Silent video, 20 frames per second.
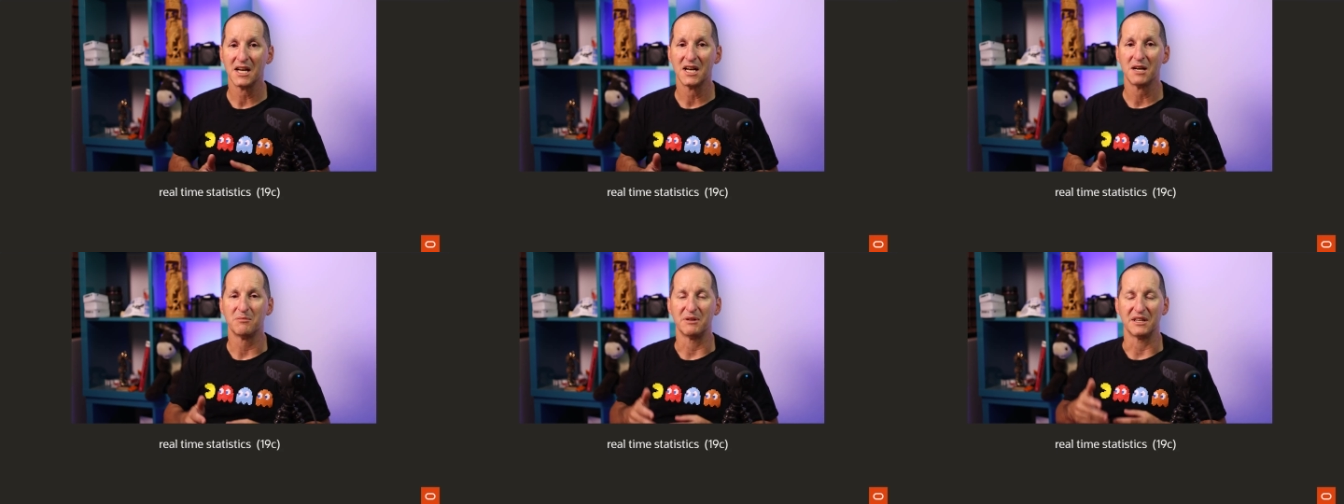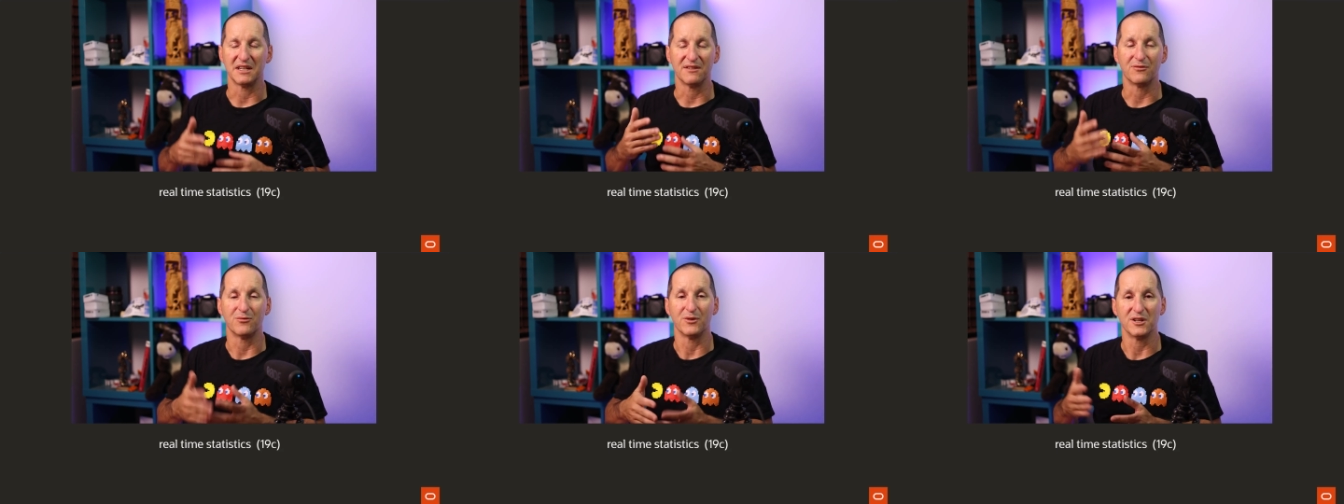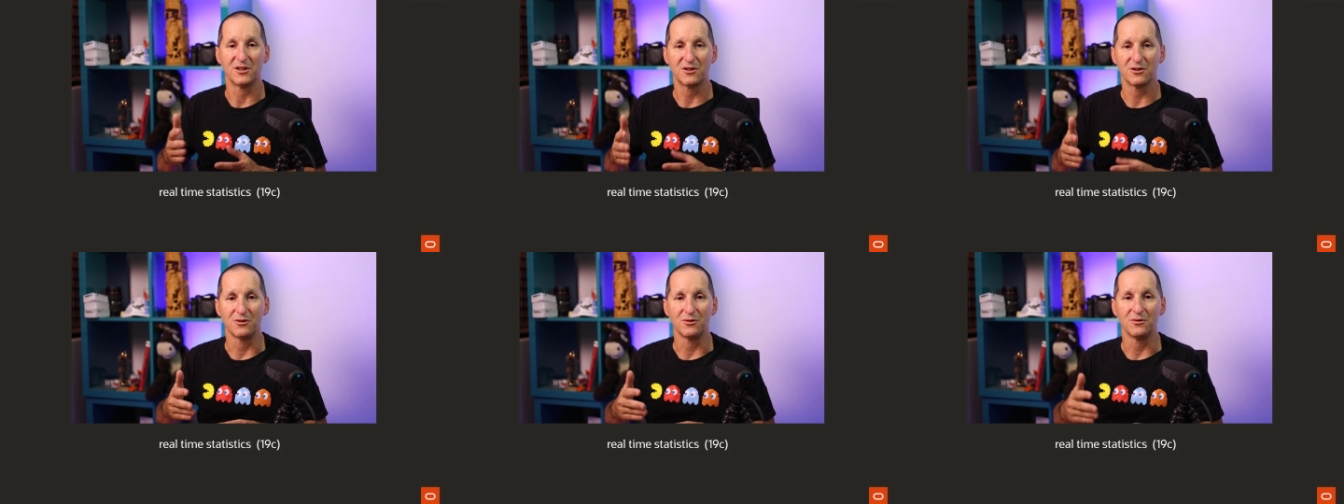But if we
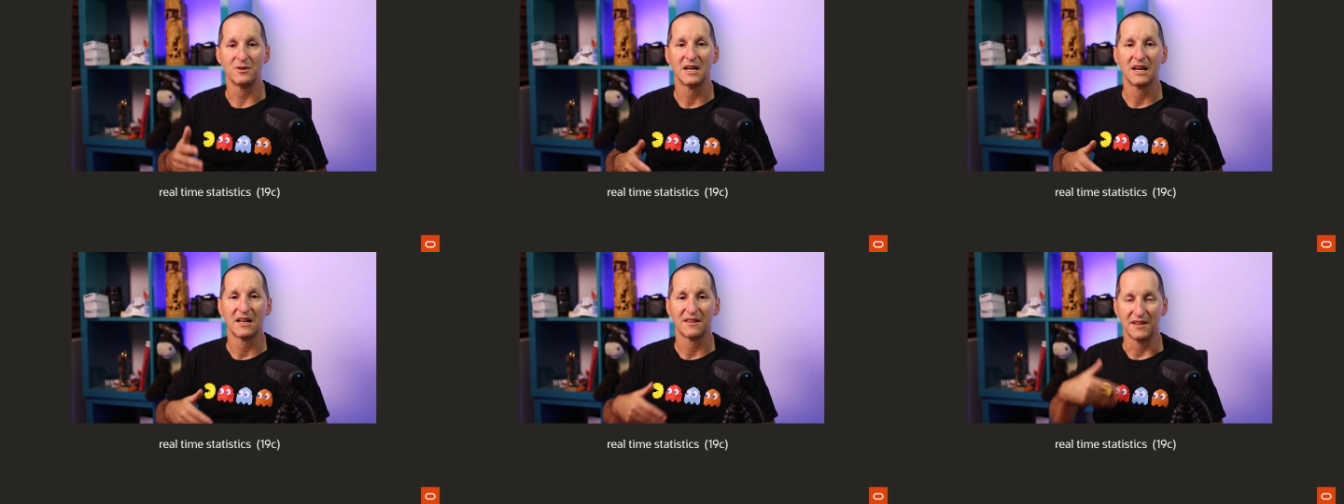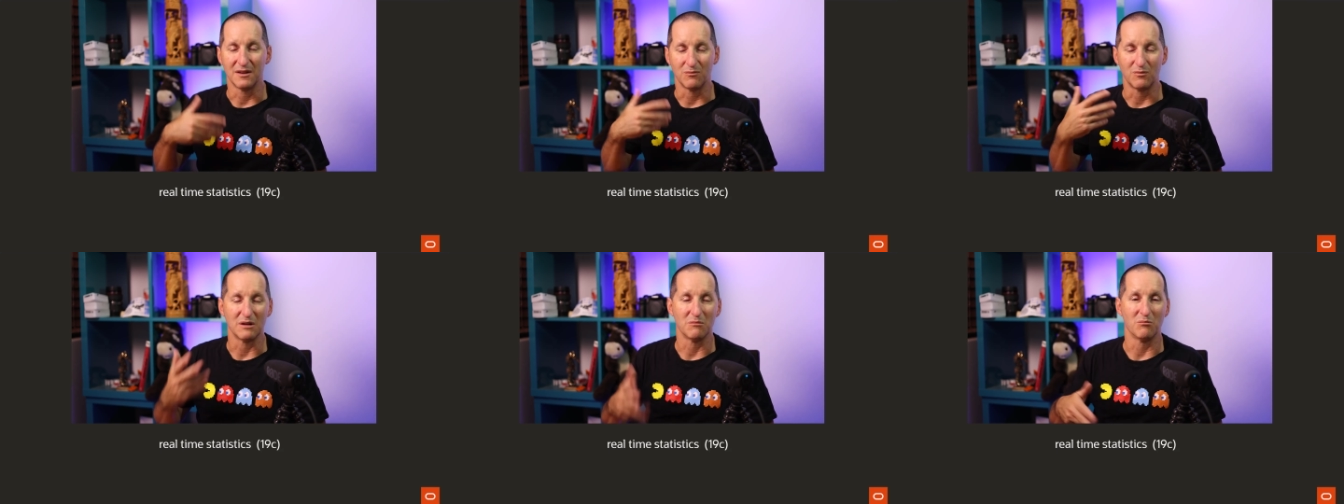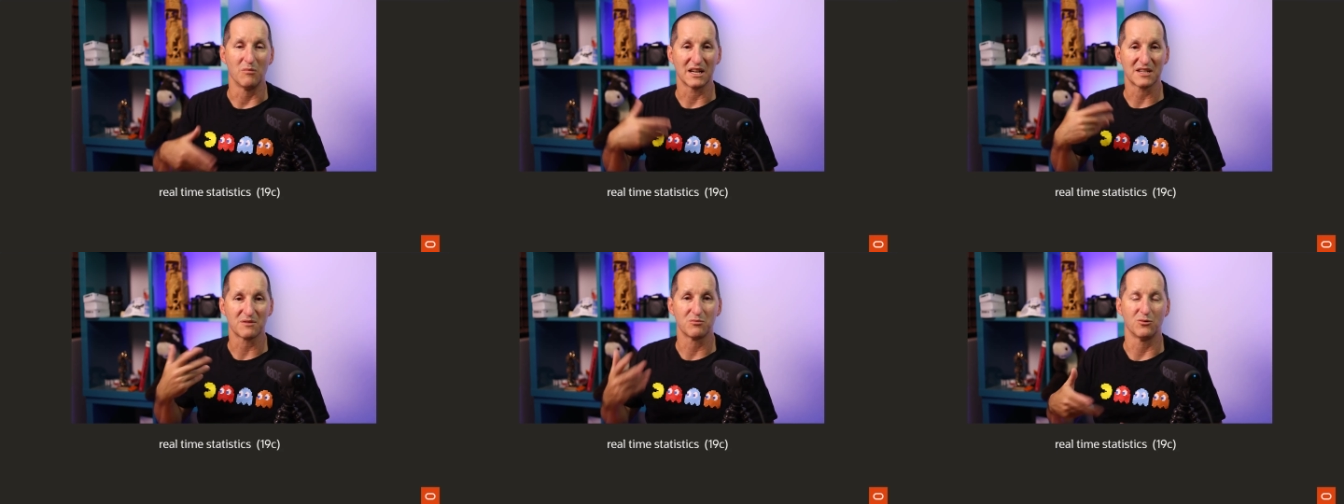do, then we're
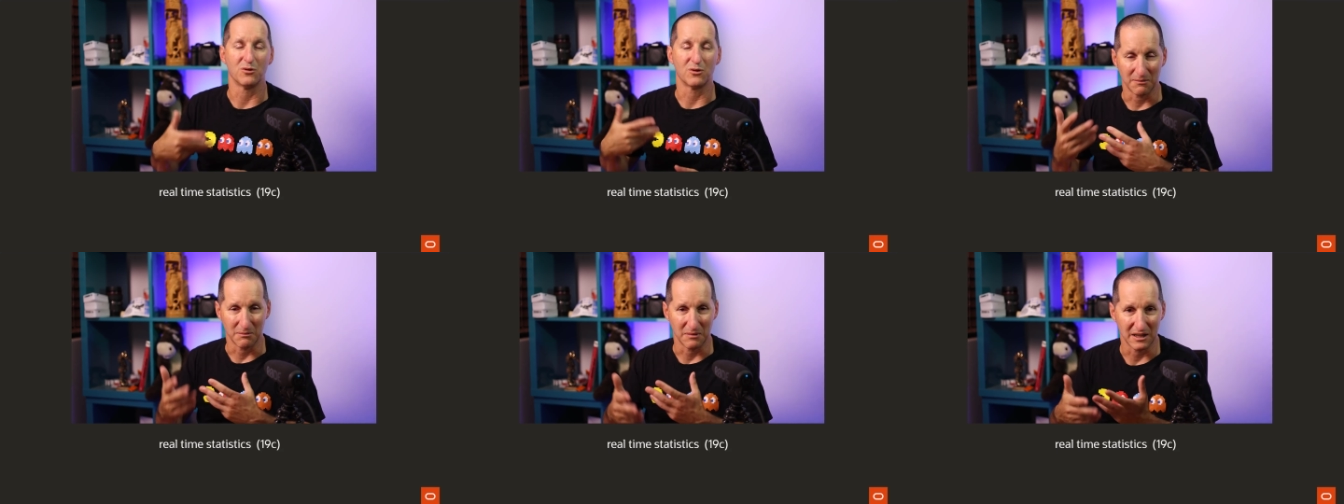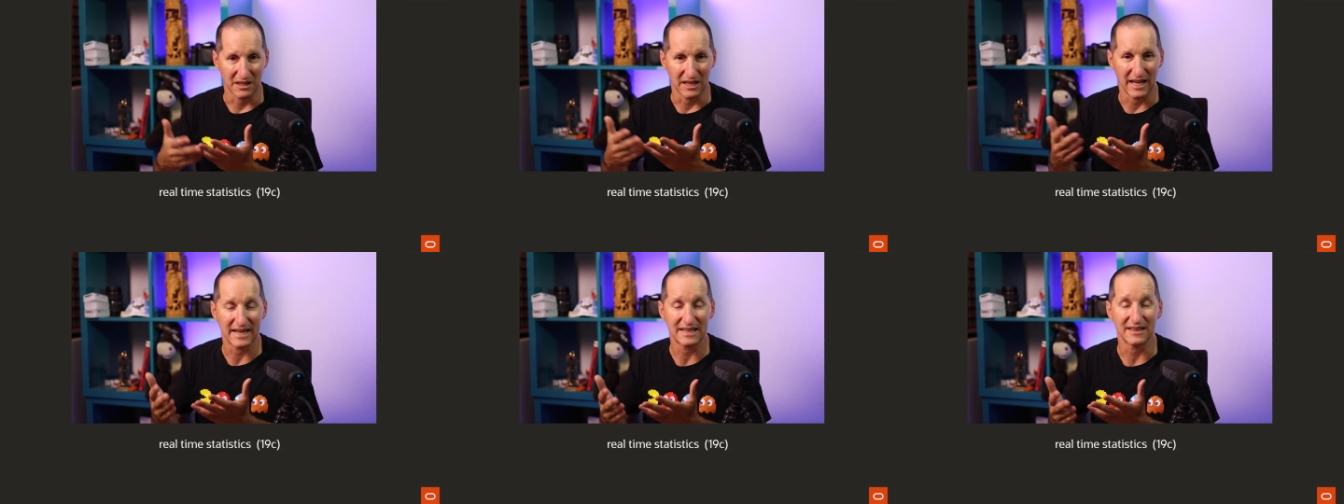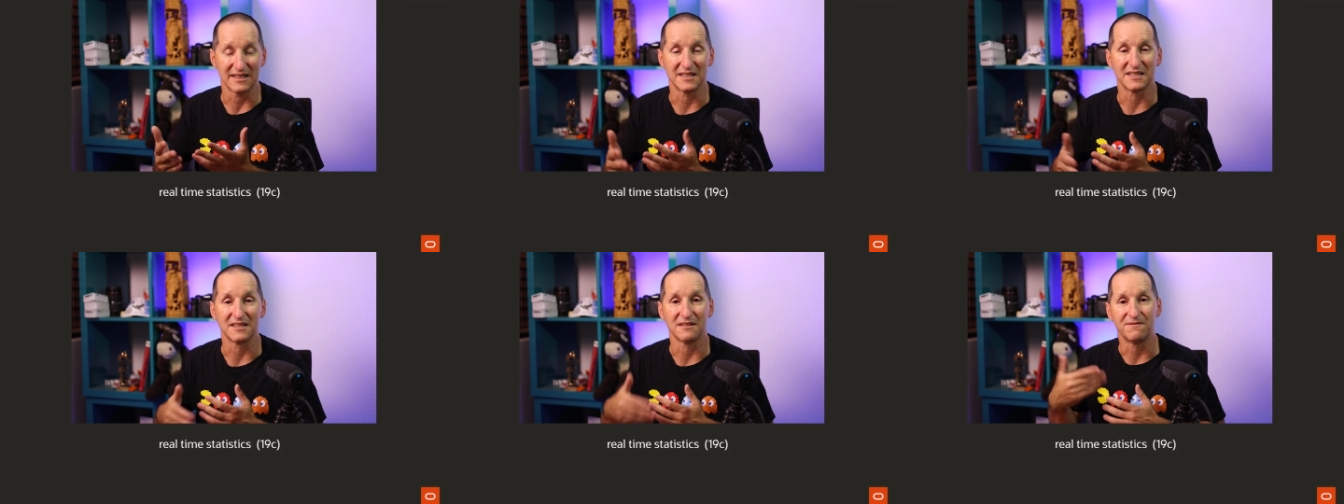much more
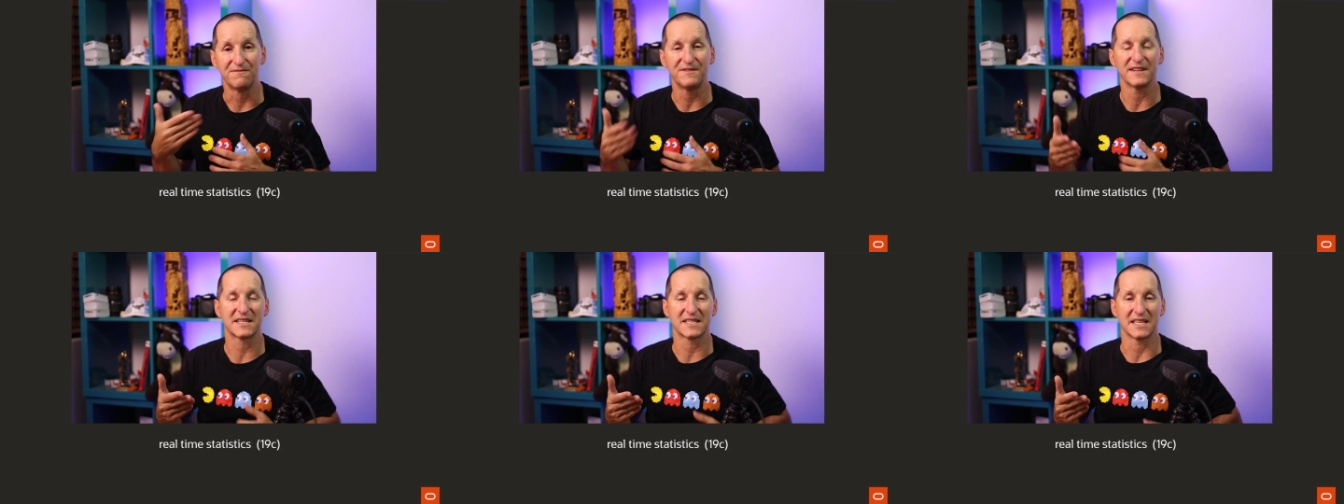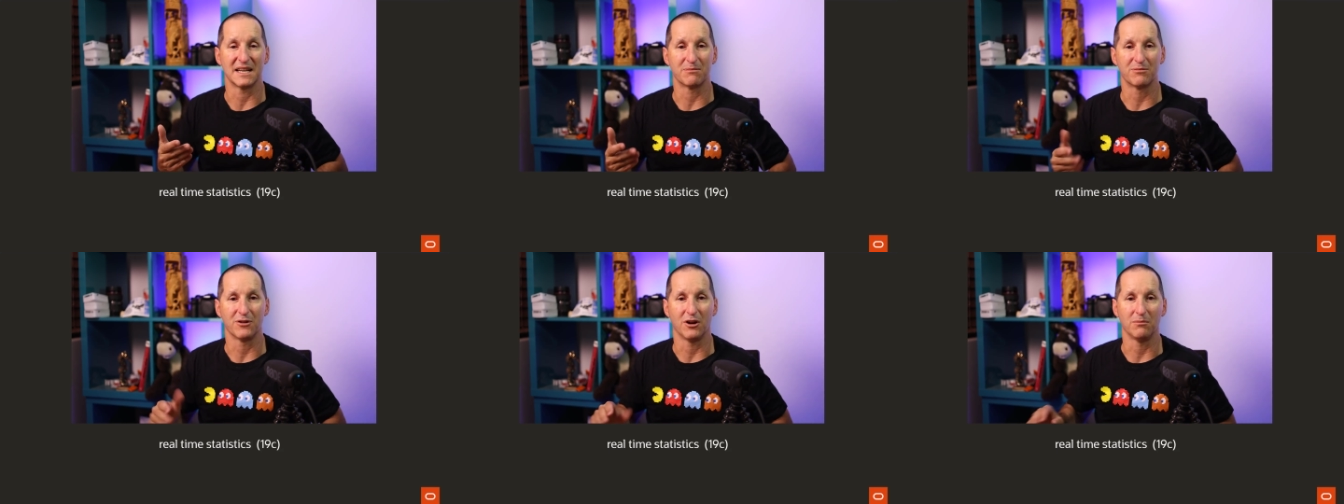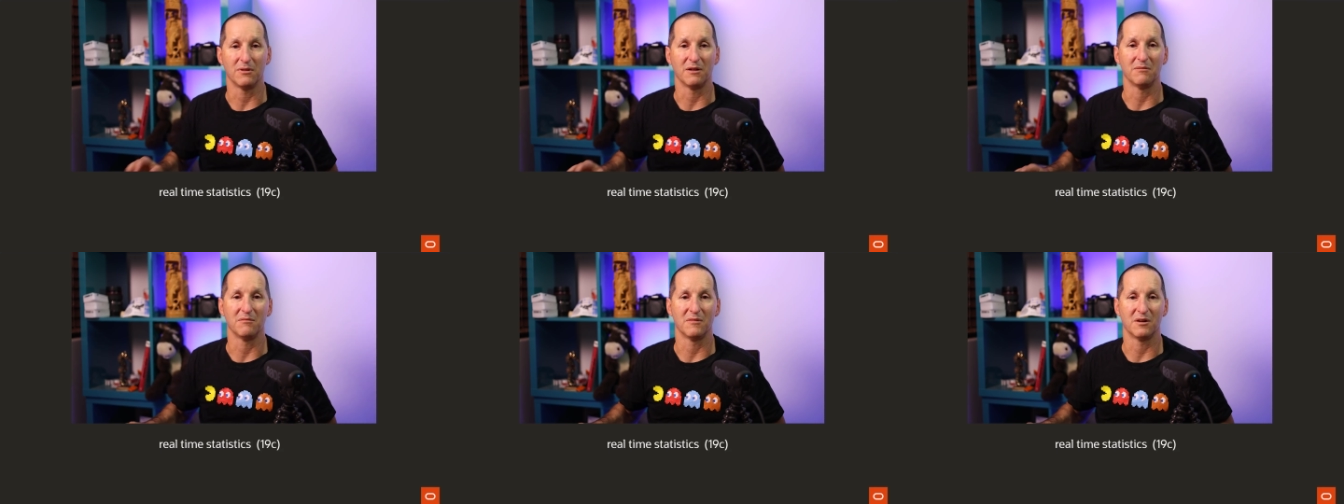likely to fix that
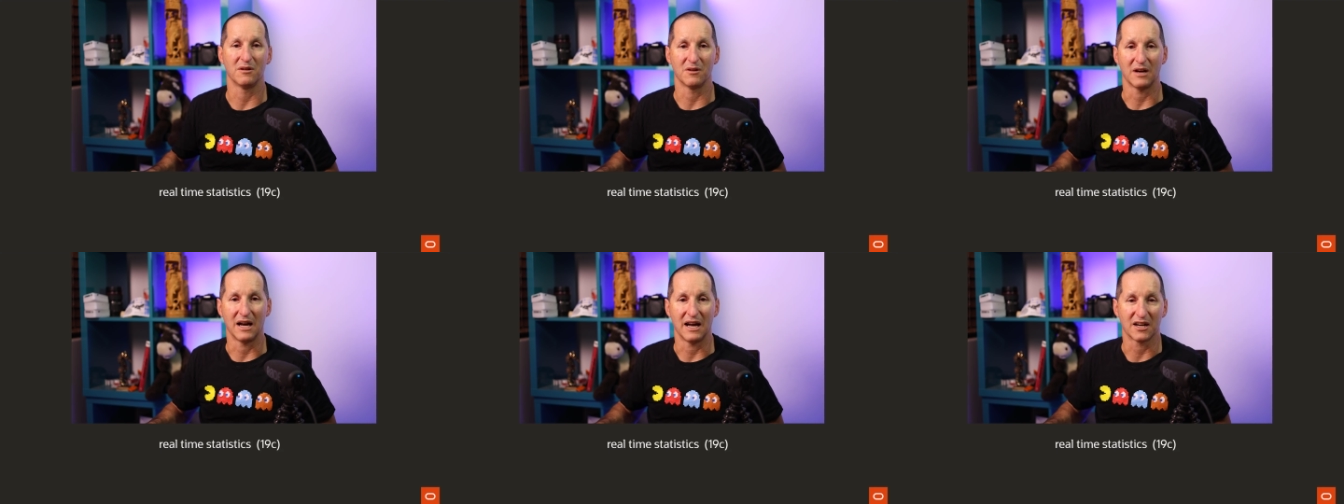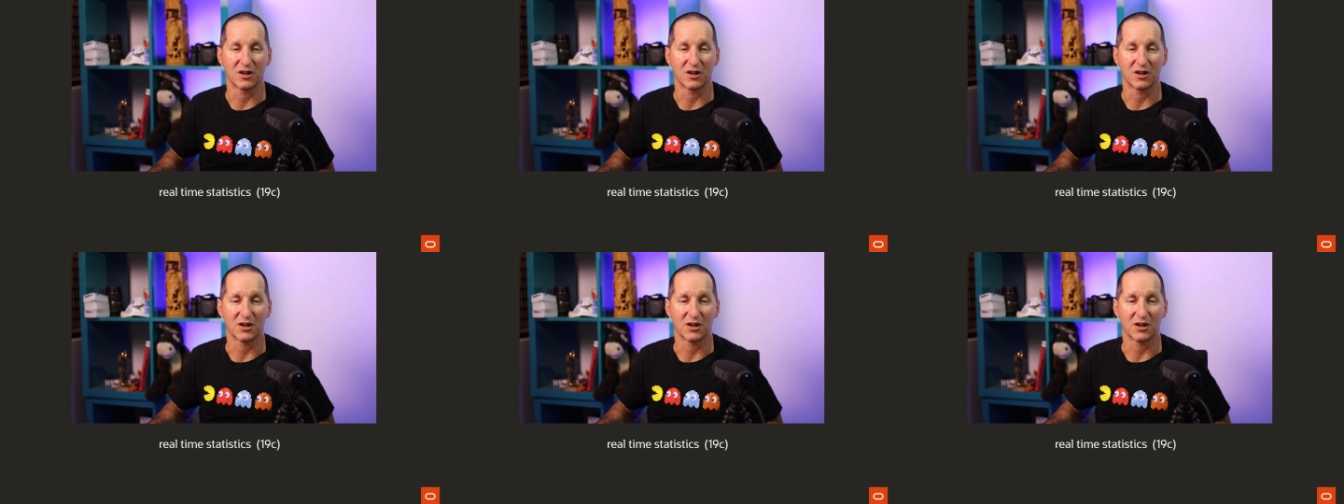problem uh,